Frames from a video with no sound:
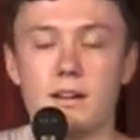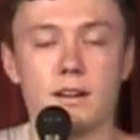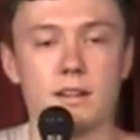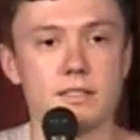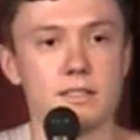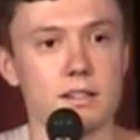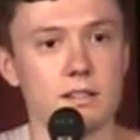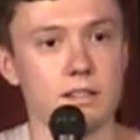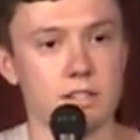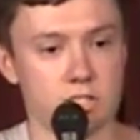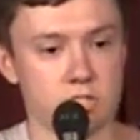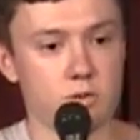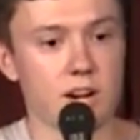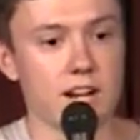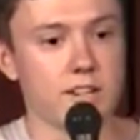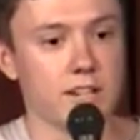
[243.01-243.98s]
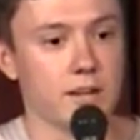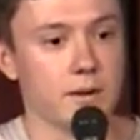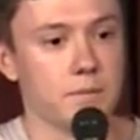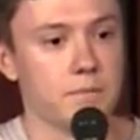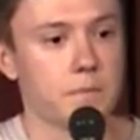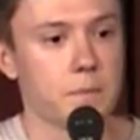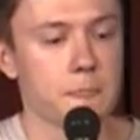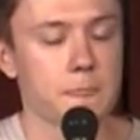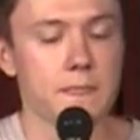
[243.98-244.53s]
I said,
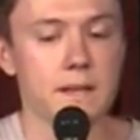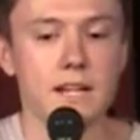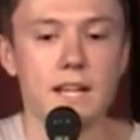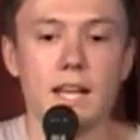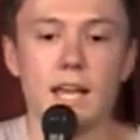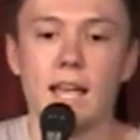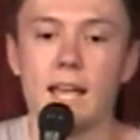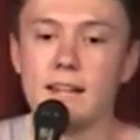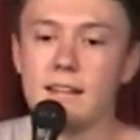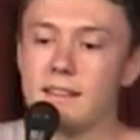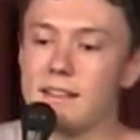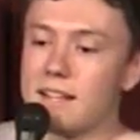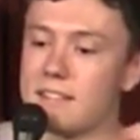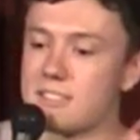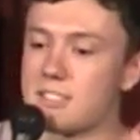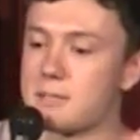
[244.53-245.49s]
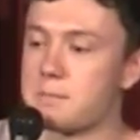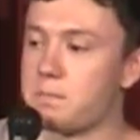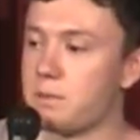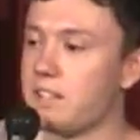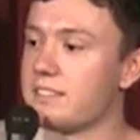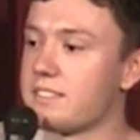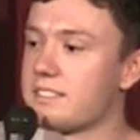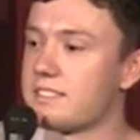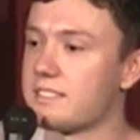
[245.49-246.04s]
"Australia." And in that
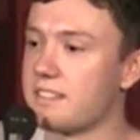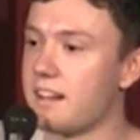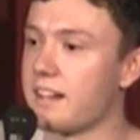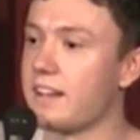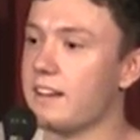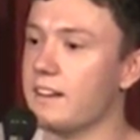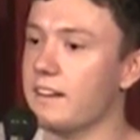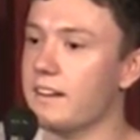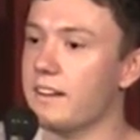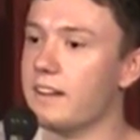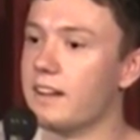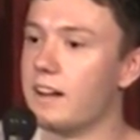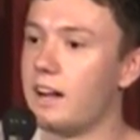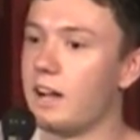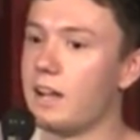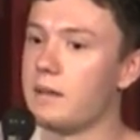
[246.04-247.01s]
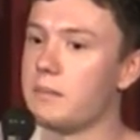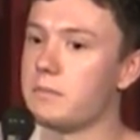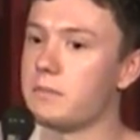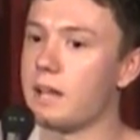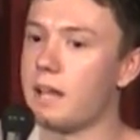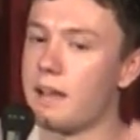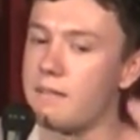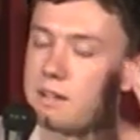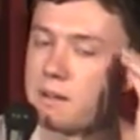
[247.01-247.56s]
split second, I'm
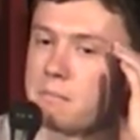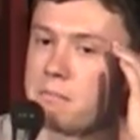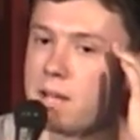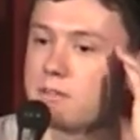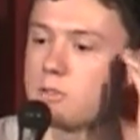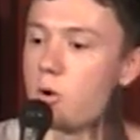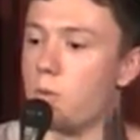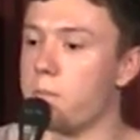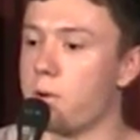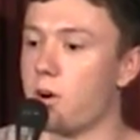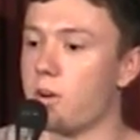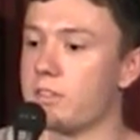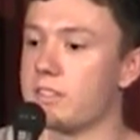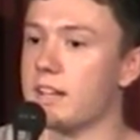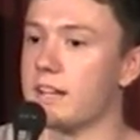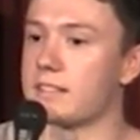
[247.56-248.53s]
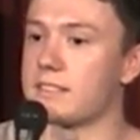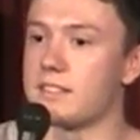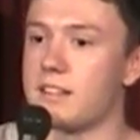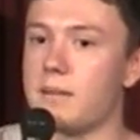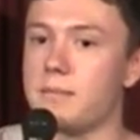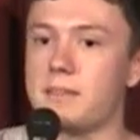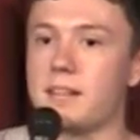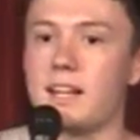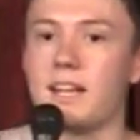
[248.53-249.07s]
having a mental process, because
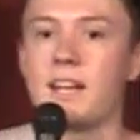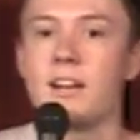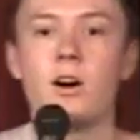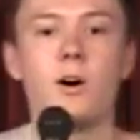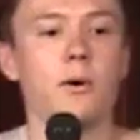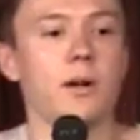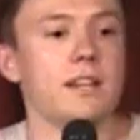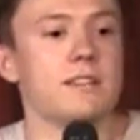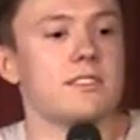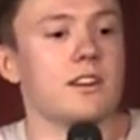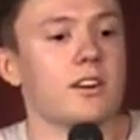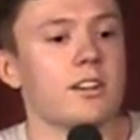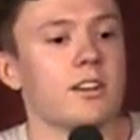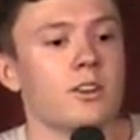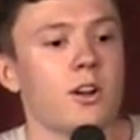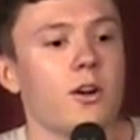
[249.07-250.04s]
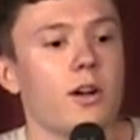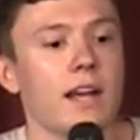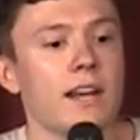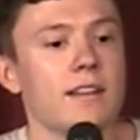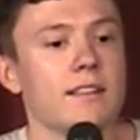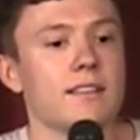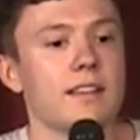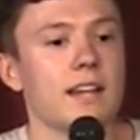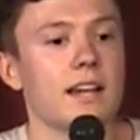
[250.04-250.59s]
I'm thinking, oh, he's not going to know
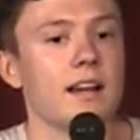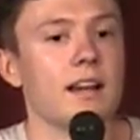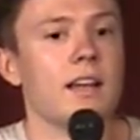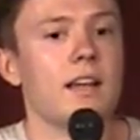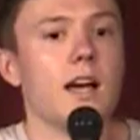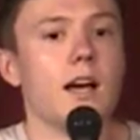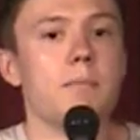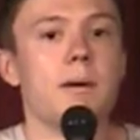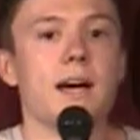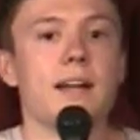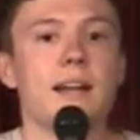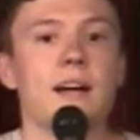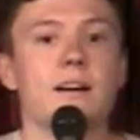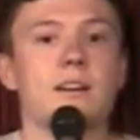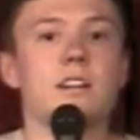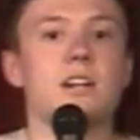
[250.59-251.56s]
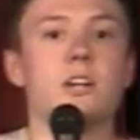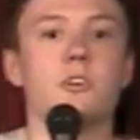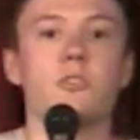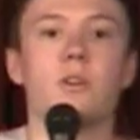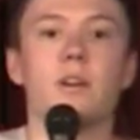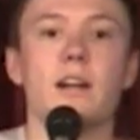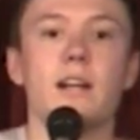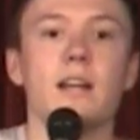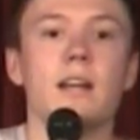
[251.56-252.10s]
anything about our
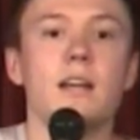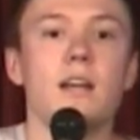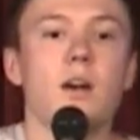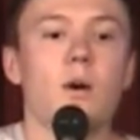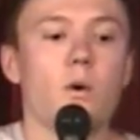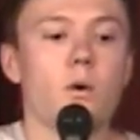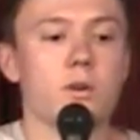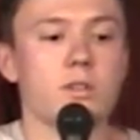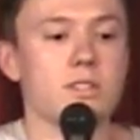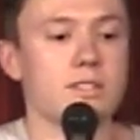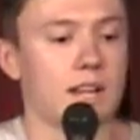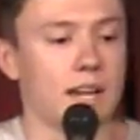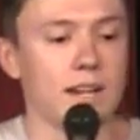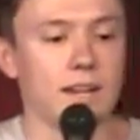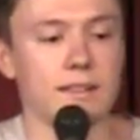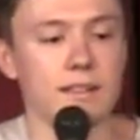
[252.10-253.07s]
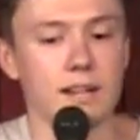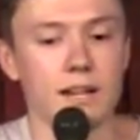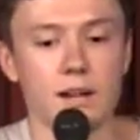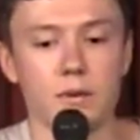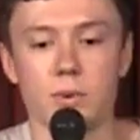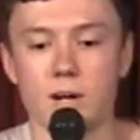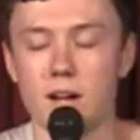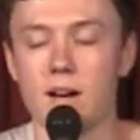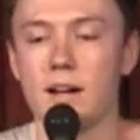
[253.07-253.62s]
country, or just anything
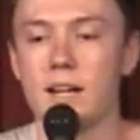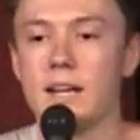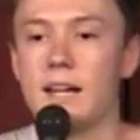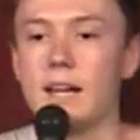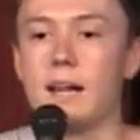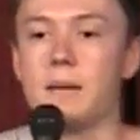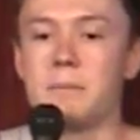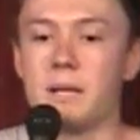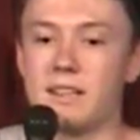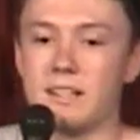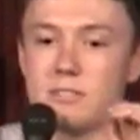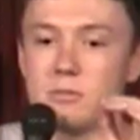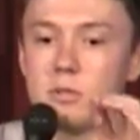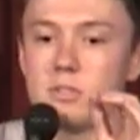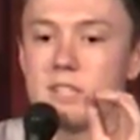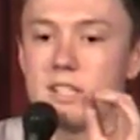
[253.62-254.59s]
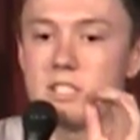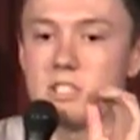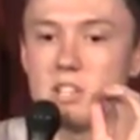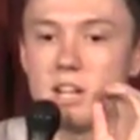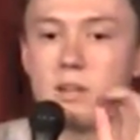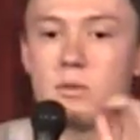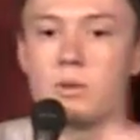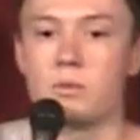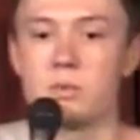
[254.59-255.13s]
regarding it. But this was his
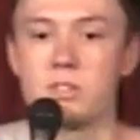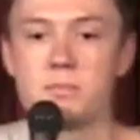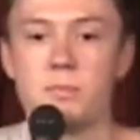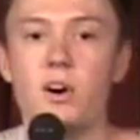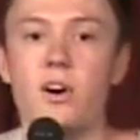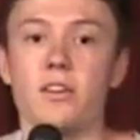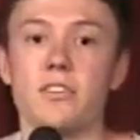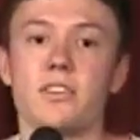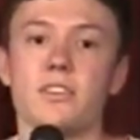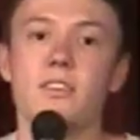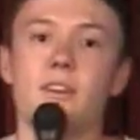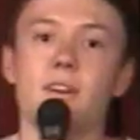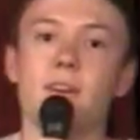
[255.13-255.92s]
genuine response.